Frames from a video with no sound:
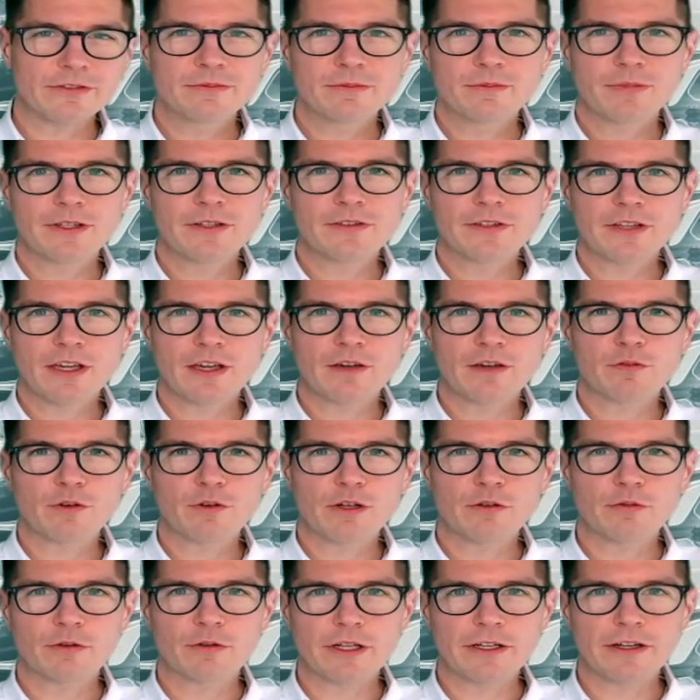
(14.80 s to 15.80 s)
please carefully
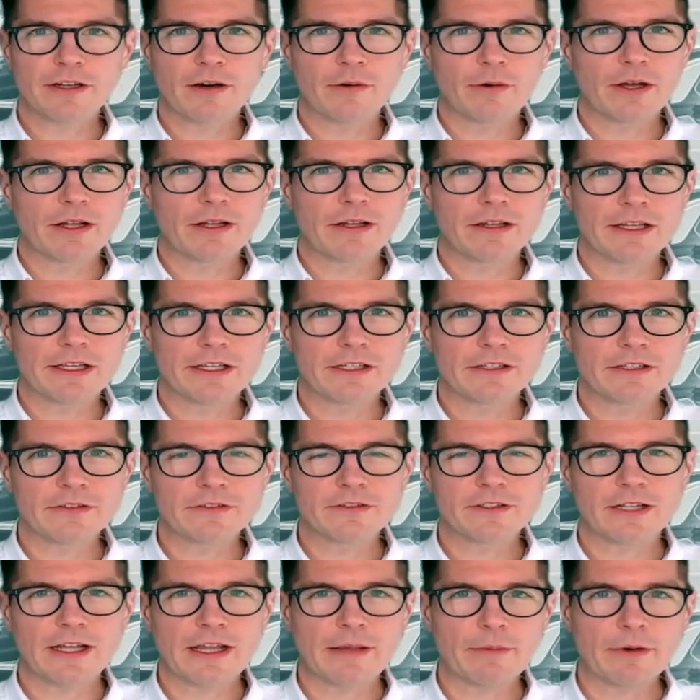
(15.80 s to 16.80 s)
read our legal
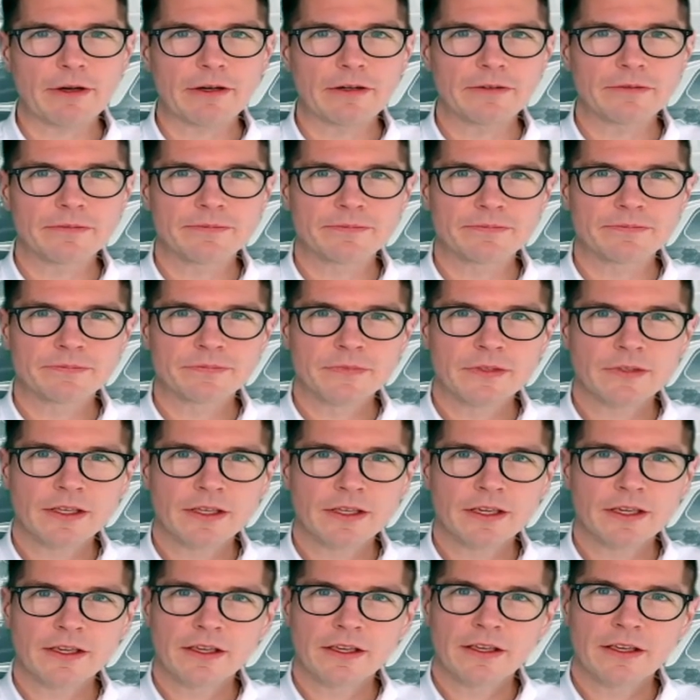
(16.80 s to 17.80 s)
disclaimer.
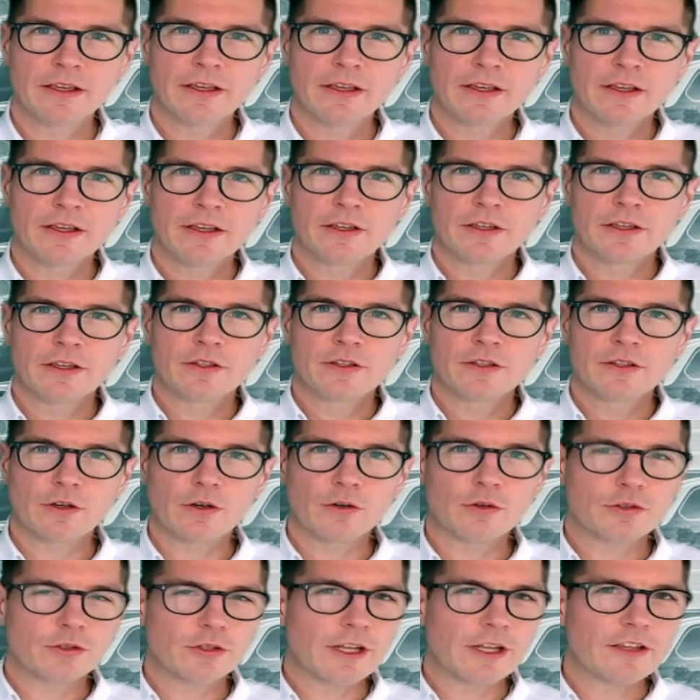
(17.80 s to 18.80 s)
So
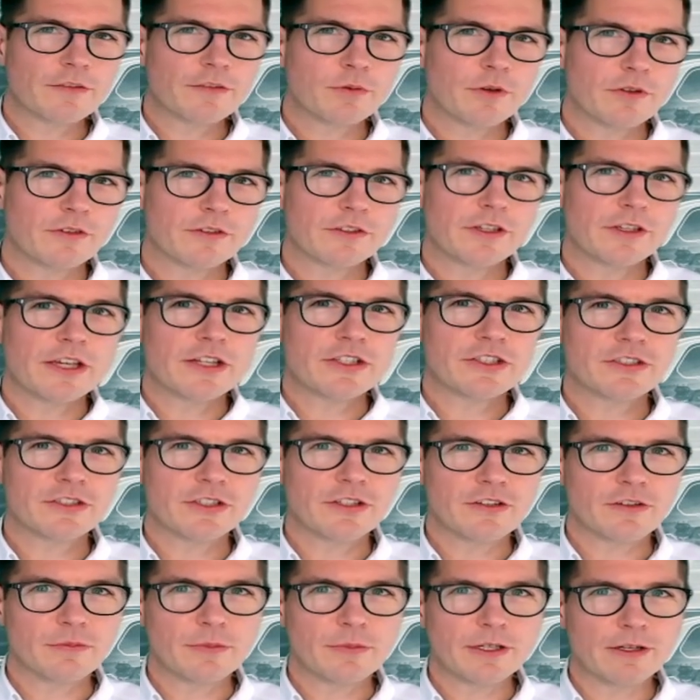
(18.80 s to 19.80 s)
today's presentation is
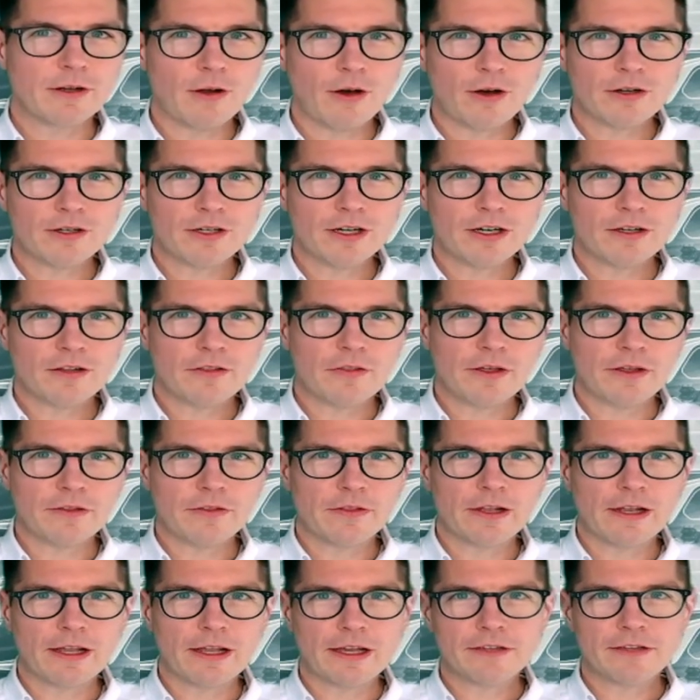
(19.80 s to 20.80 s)
a bit longer than the
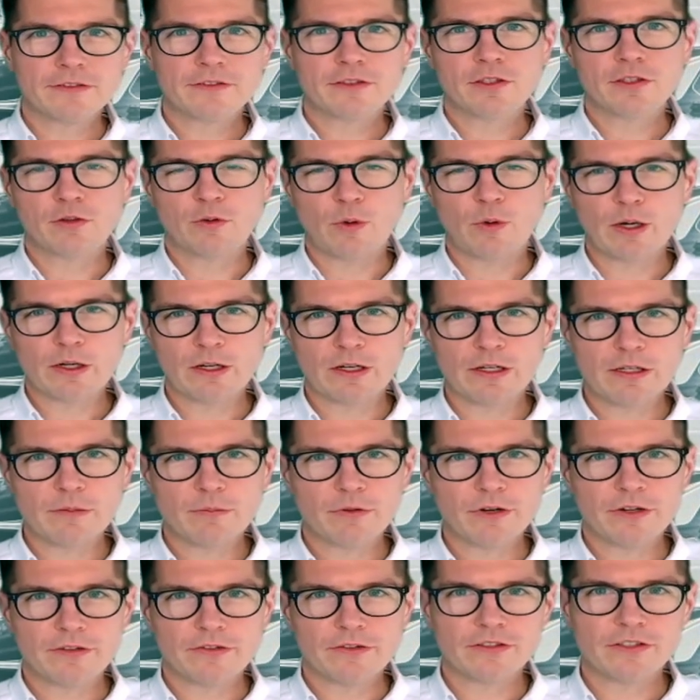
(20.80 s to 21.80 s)
last quarterly
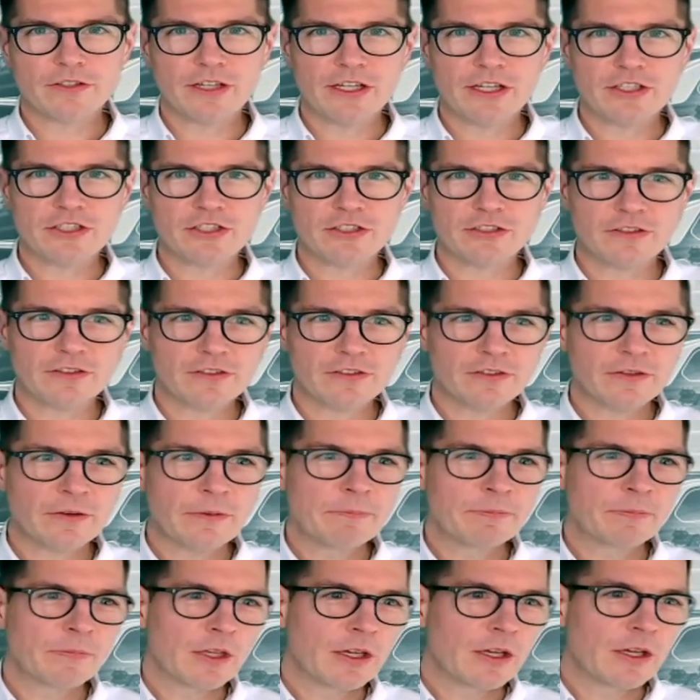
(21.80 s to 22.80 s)
presentations.
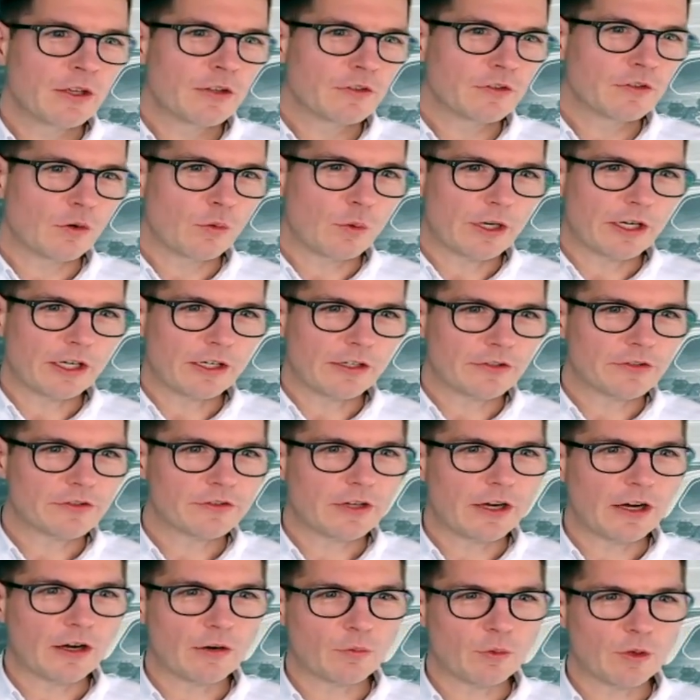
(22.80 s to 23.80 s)
So we're going to
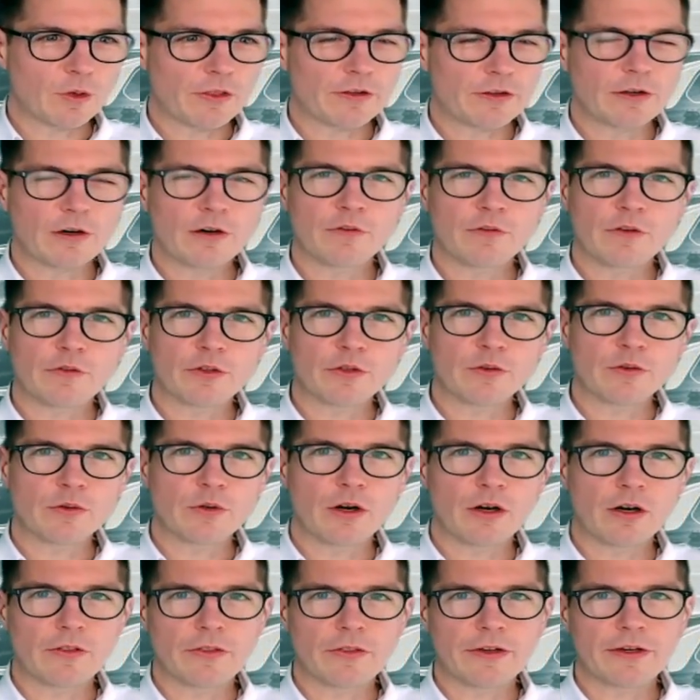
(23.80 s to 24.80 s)
start with an overview
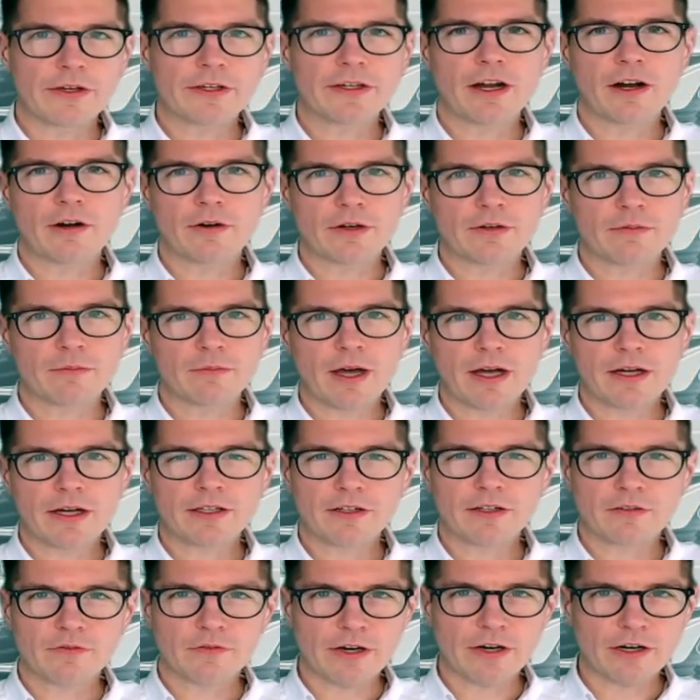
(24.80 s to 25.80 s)
on the current market
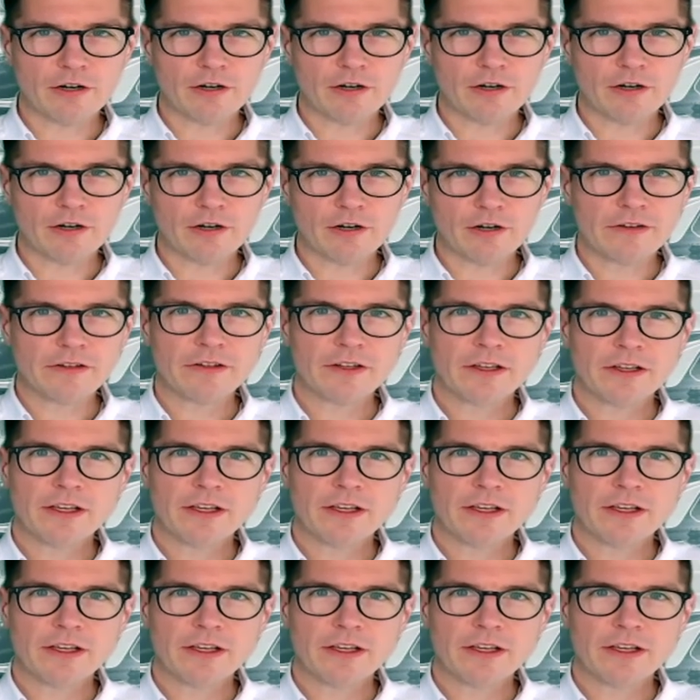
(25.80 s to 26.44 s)
environment,